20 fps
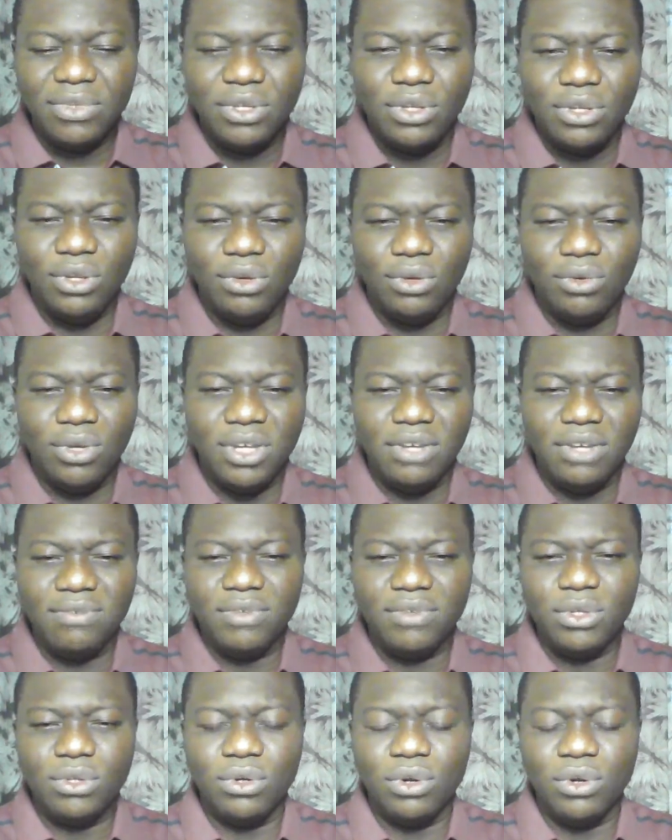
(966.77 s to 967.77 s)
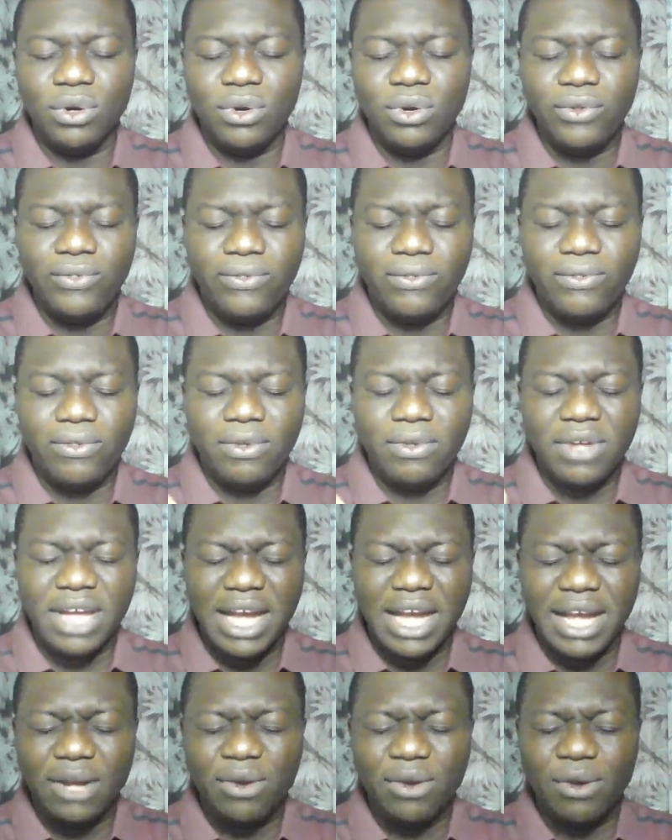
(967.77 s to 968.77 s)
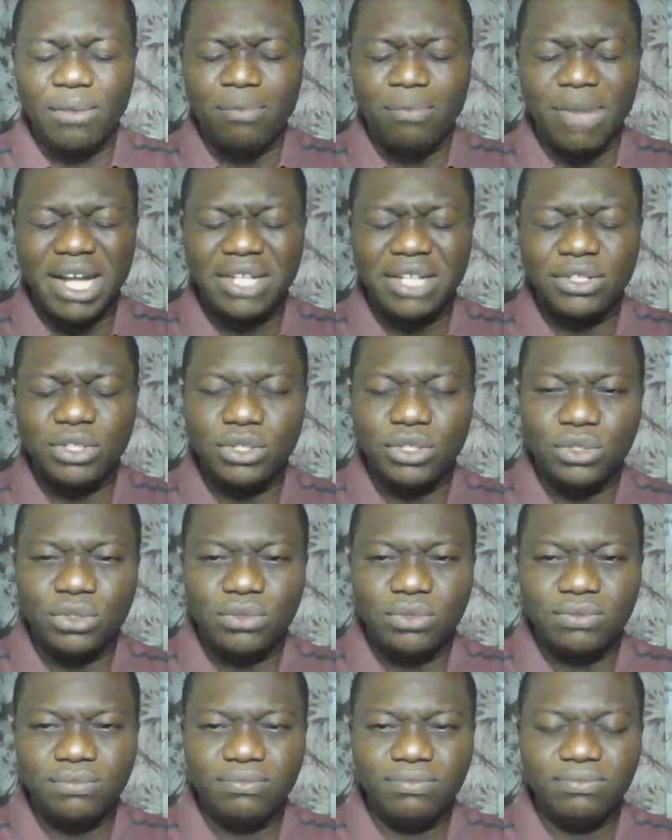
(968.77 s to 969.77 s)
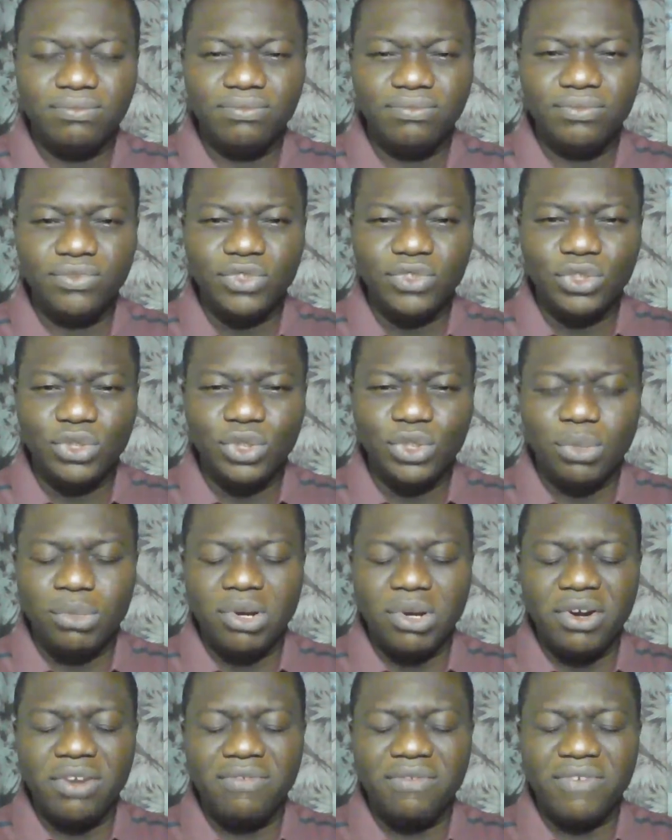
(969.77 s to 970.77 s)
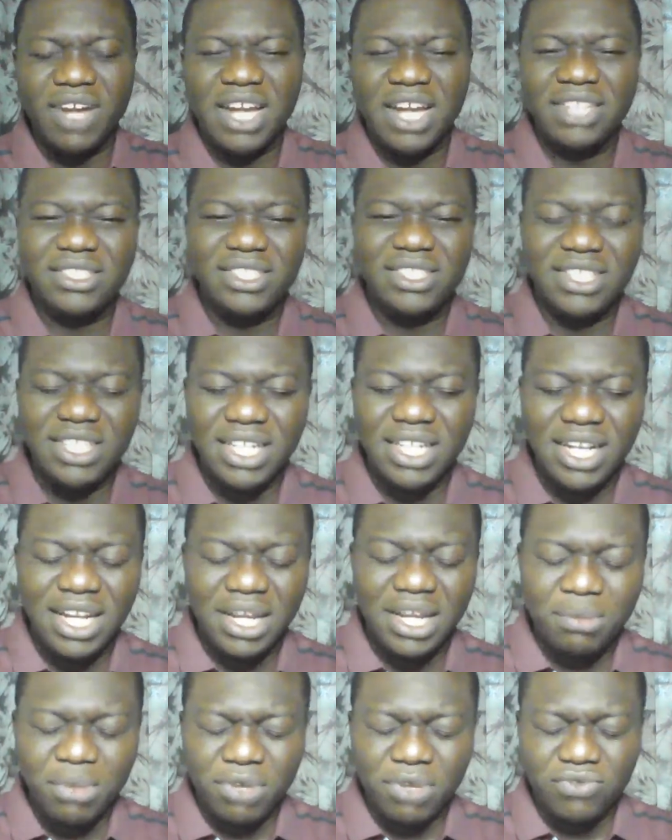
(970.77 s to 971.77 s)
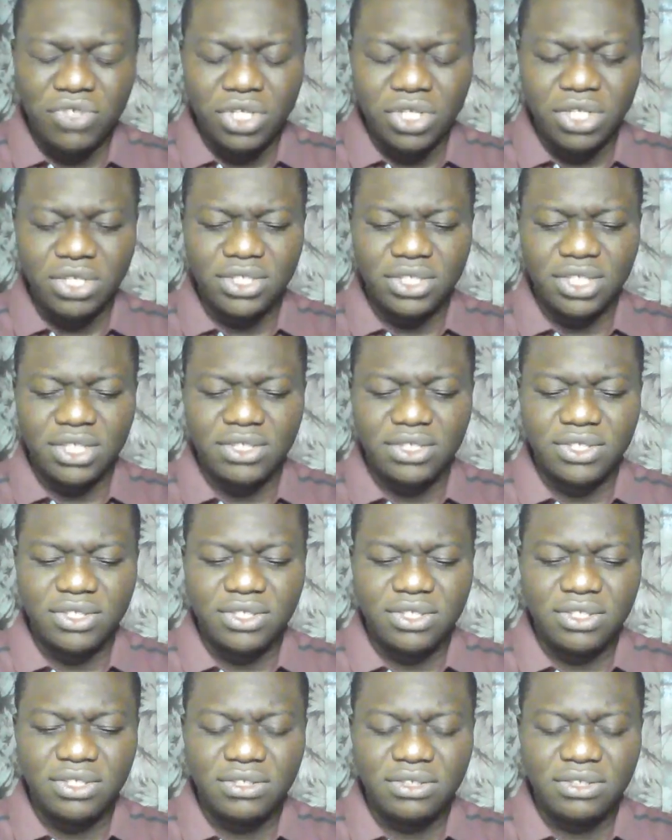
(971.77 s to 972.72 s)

You evil growth, I command you to be reversed in the name of Jesus.